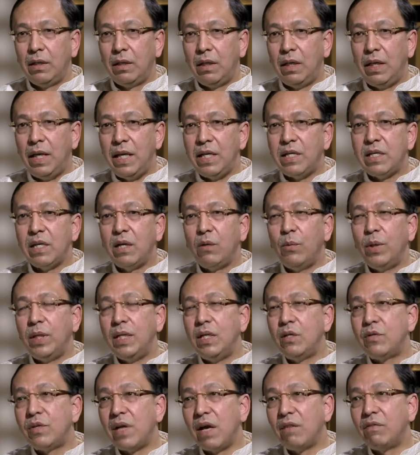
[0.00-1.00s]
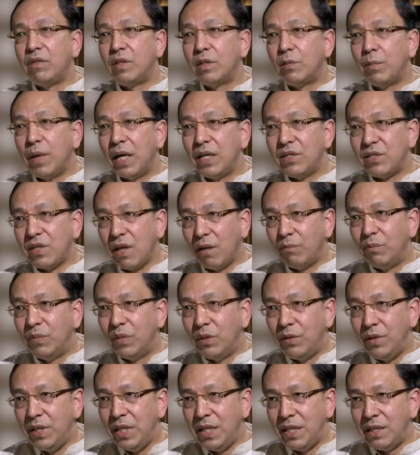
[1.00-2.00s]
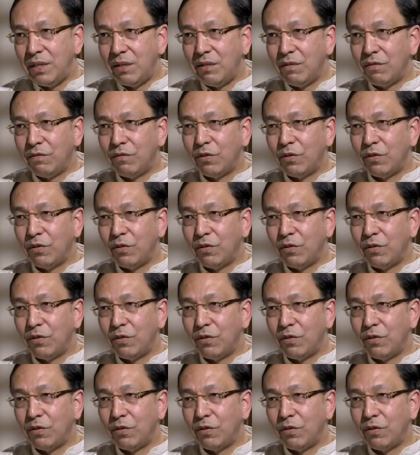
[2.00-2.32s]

Later, when he traveled by submarine